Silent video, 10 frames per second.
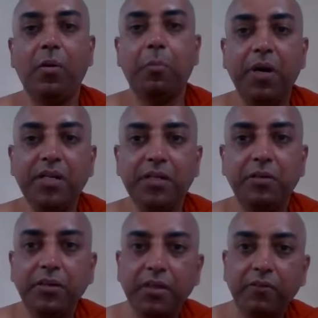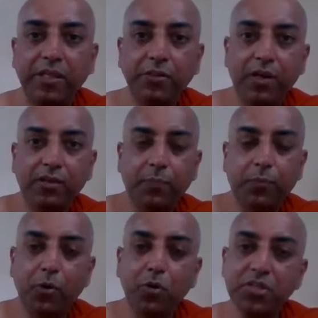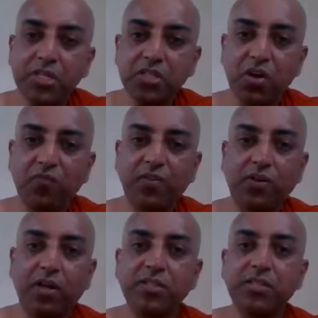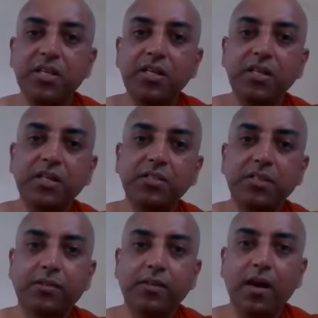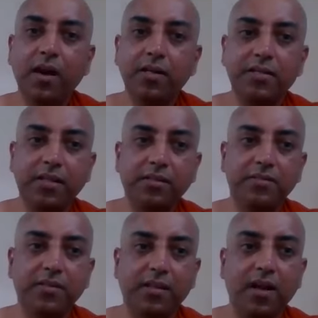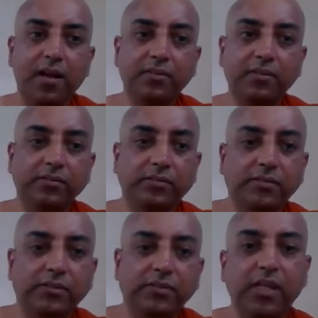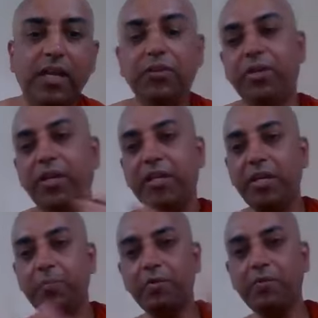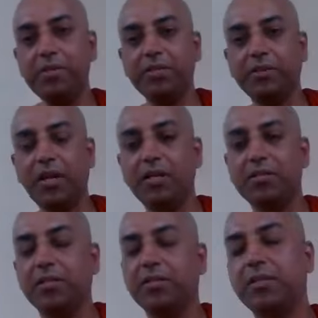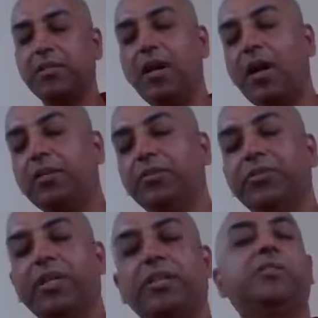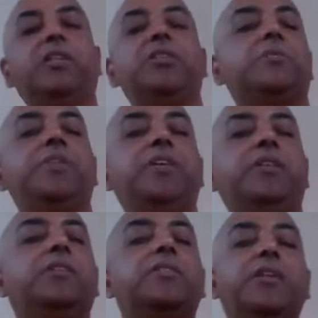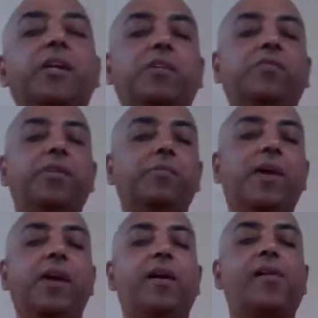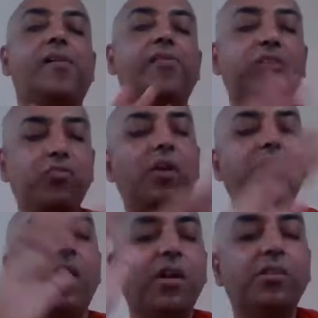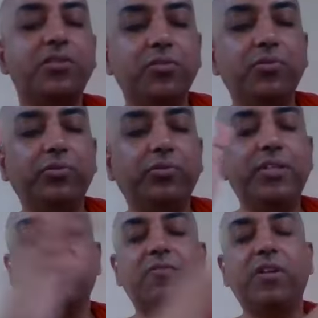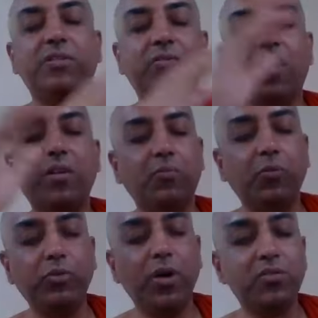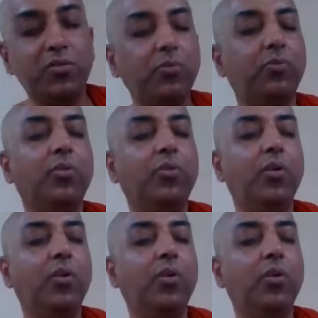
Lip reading: But when you are in the process of transcending chitta and chetasika, then you can keep away chitta and chetasika and you can just be in the state of nibbana. That's what the arhants do. That's what the Buddhas do.